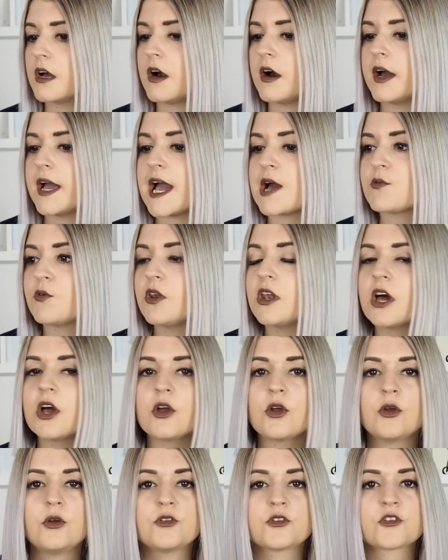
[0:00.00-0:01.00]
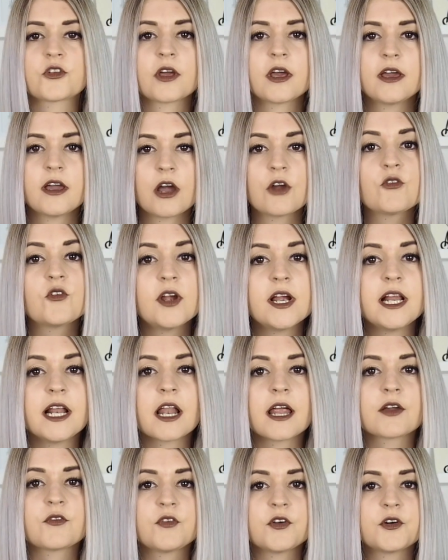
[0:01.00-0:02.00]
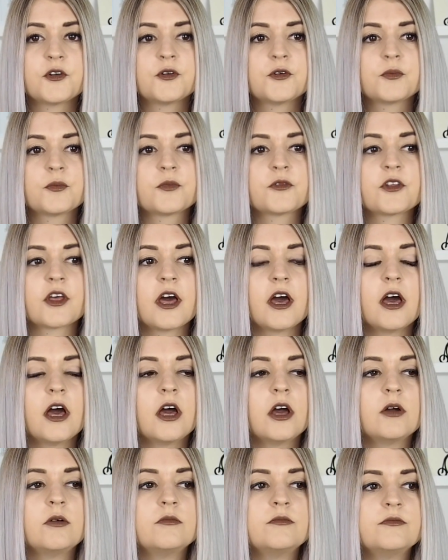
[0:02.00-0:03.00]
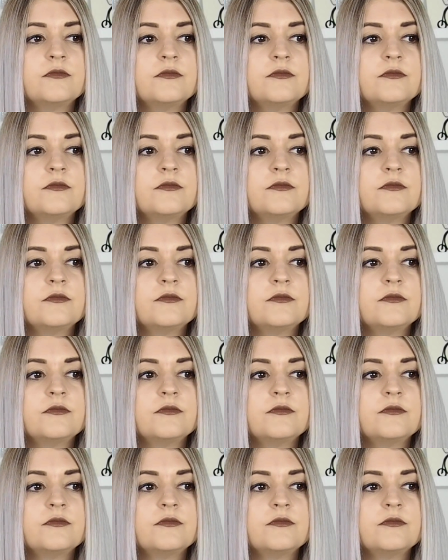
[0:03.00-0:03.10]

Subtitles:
I have loads because I really like films. I